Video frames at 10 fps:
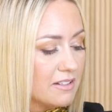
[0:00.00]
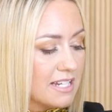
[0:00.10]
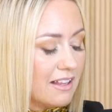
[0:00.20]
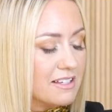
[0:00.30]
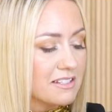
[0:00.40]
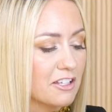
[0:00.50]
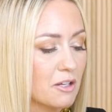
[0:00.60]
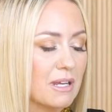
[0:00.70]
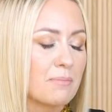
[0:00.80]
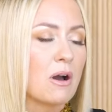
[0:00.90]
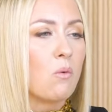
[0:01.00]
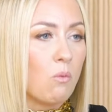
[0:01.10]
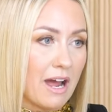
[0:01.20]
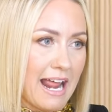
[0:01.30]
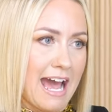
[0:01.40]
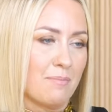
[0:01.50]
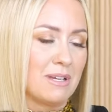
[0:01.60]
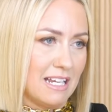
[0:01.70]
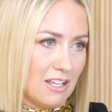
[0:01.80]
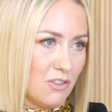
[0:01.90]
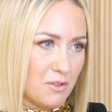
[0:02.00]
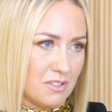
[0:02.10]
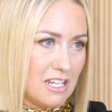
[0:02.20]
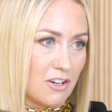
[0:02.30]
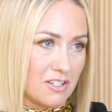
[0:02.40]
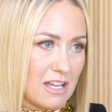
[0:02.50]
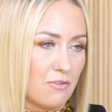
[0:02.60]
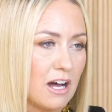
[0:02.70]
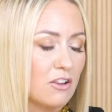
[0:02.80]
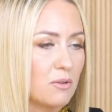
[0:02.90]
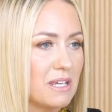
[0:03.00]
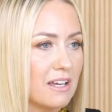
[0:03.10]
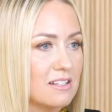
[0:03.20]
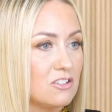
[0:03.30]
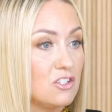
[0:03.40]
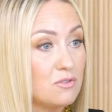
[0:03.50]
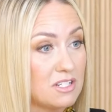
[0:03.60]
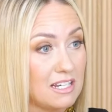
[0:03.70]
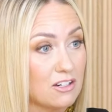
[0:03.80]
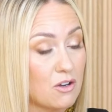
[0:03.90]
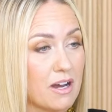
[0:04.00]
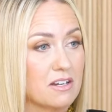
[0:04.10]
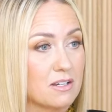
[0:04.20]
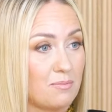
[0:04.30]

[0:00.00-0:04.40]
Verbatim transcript: Tell us a little bit about what happened in those years that followed because you did go yes.